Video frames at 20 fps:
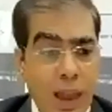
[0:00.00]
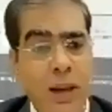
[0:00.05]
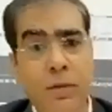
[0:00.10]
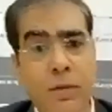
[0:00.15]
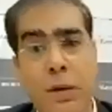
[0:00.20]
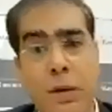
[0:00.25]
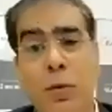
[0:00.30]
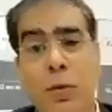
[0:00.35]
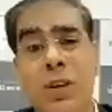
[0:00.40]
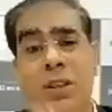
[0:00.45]

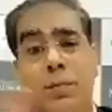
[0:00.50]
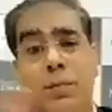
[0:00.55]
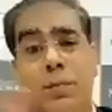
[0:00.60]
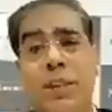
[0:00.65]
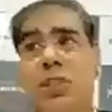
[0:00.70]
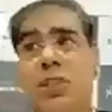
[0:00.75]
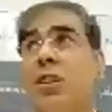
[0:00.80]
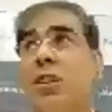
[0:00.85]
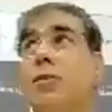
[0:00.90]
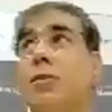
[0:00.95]
And we put
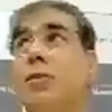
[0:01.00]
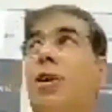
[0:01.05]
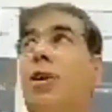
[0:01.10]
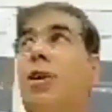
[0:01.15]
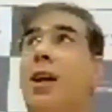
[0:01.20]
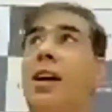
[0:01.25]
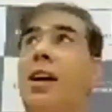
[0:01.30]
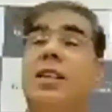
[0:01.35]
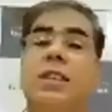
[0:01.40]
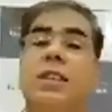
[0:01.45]
special
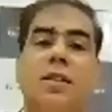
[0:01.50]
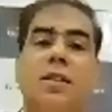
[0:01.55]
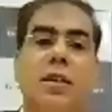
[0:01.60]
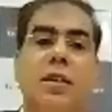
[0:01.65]
spotlights.